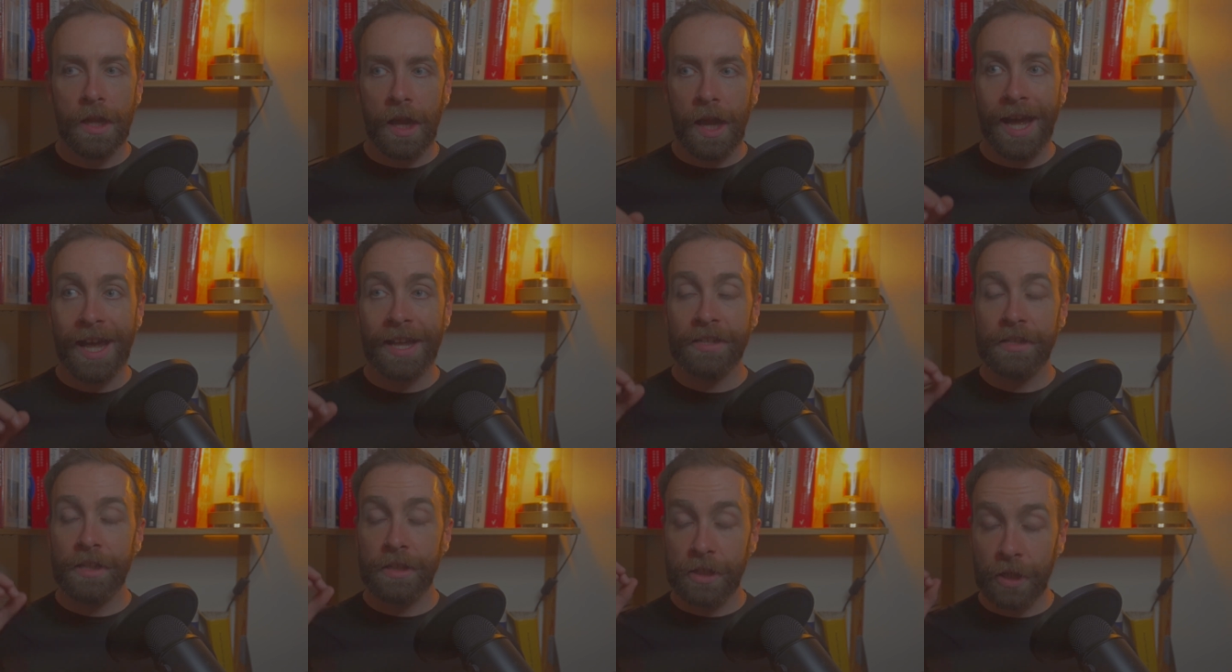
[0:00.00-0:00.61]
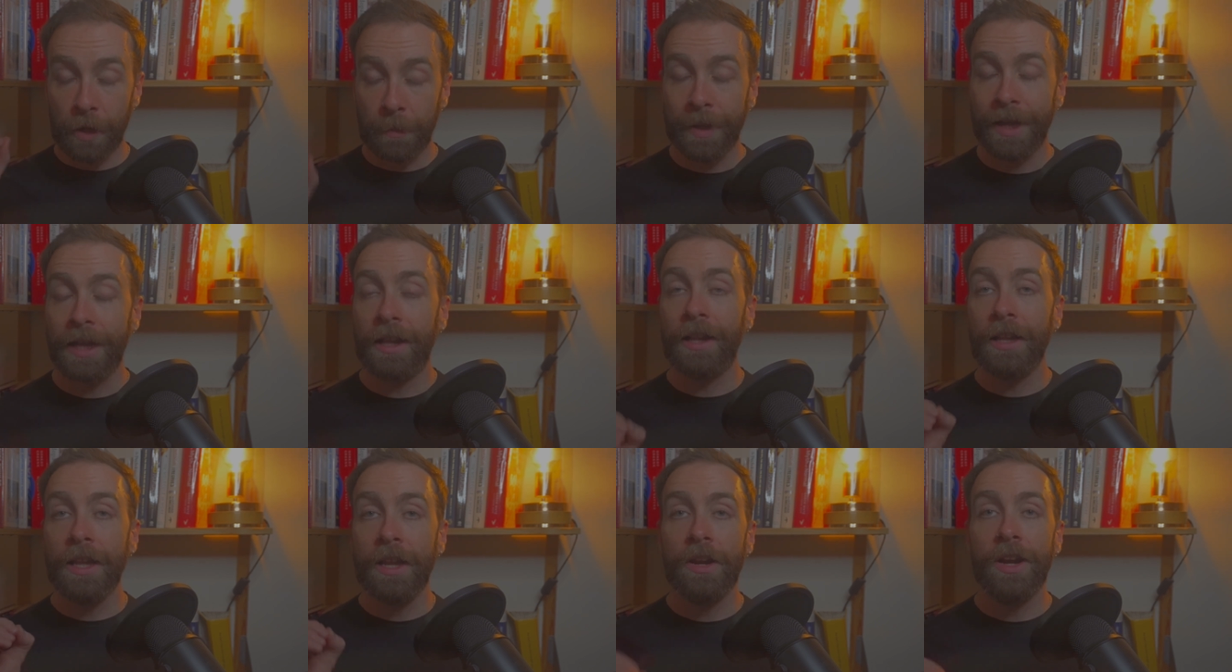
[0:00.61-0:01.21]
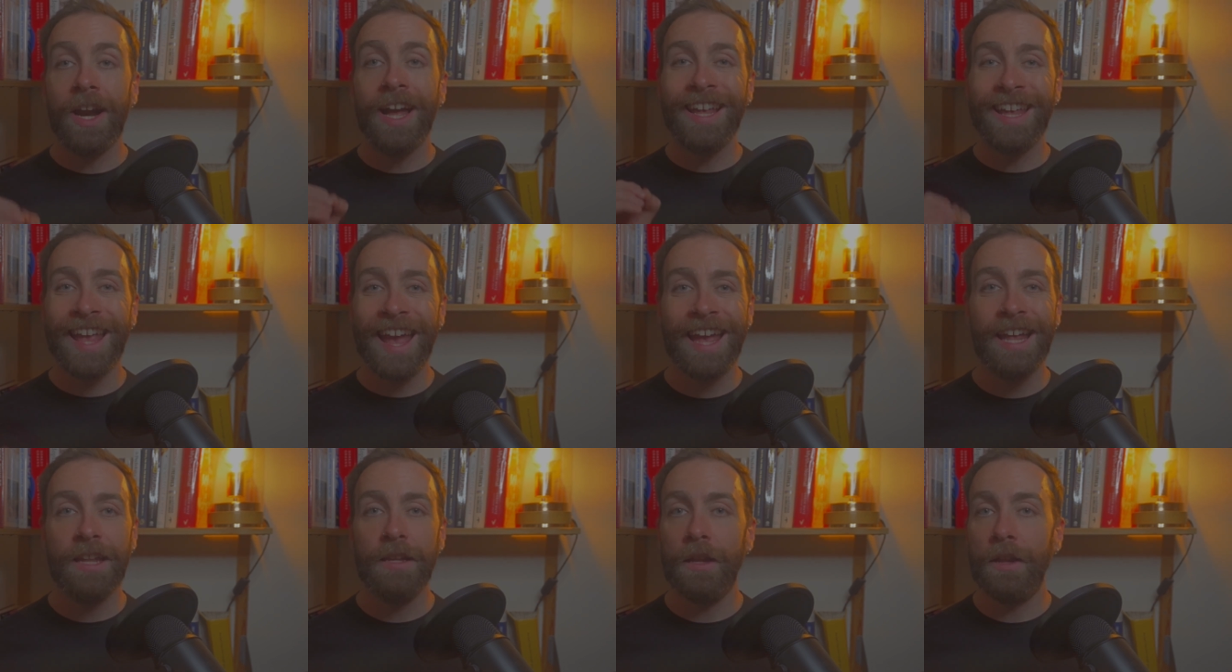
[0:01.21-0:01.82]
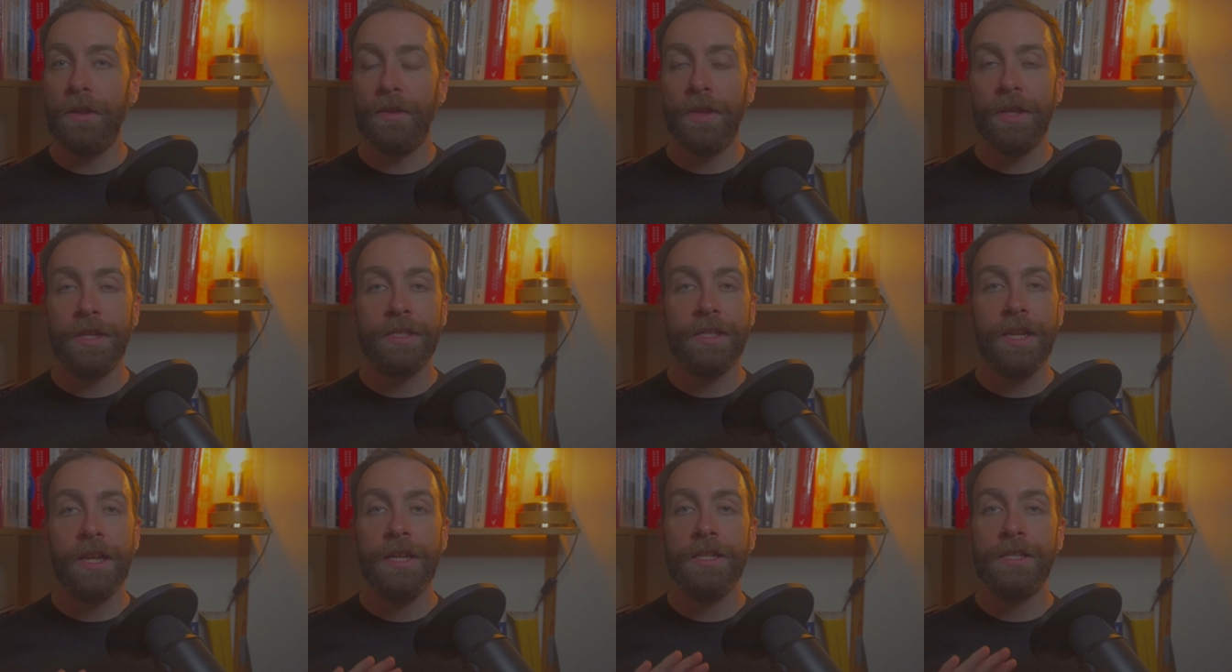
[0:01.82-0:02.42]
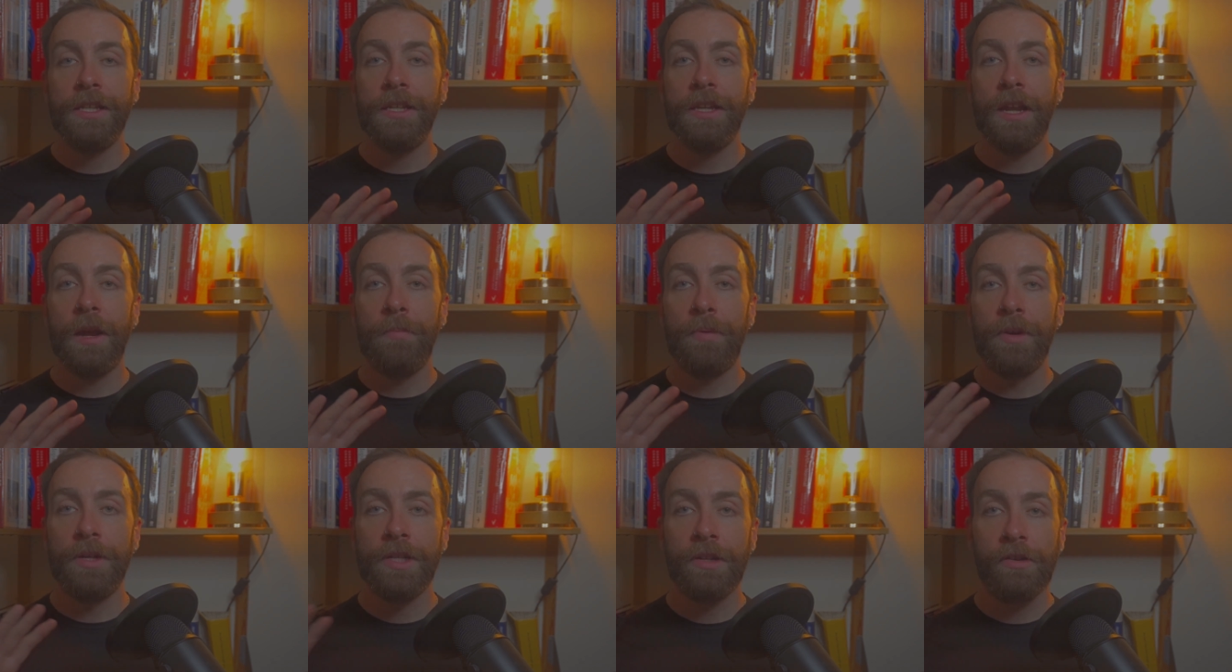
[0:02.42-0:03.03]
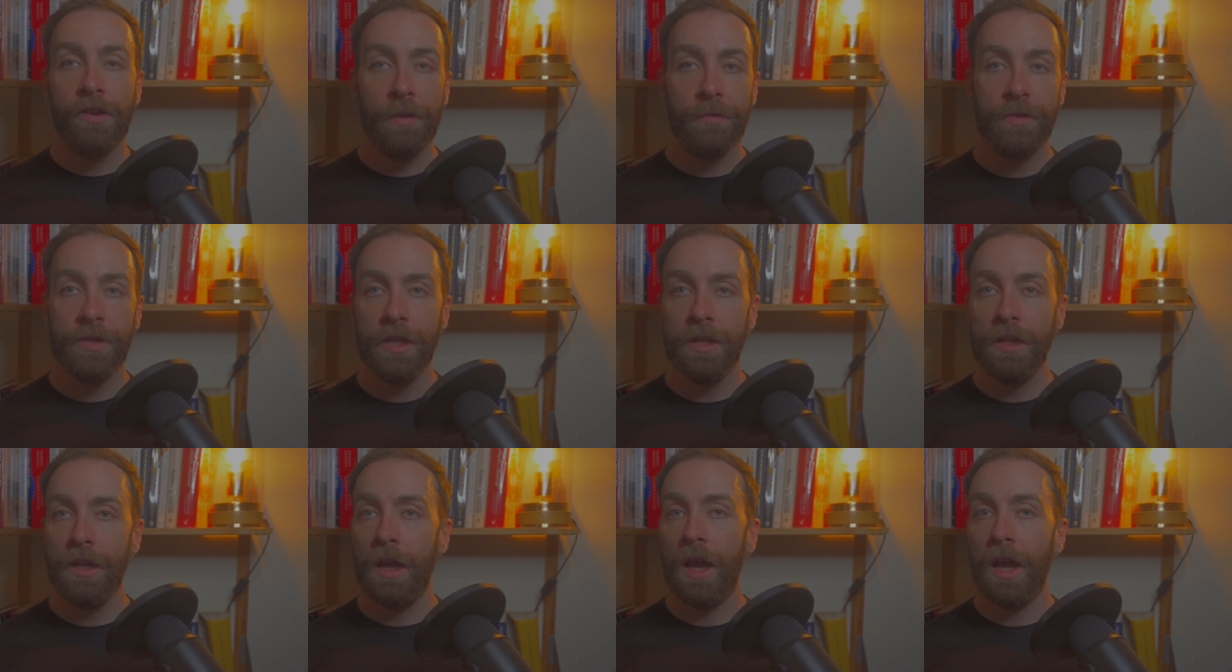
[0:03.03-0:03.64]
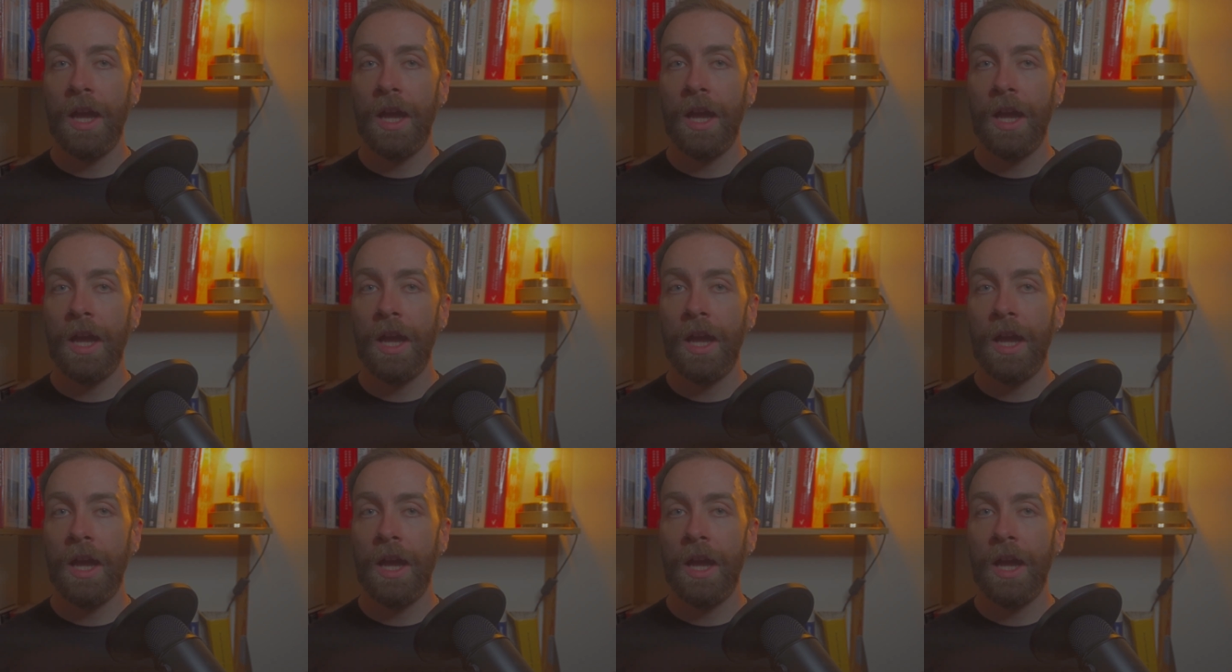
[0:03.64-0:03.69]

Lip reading: And to be clear, again, this isn't a prescription.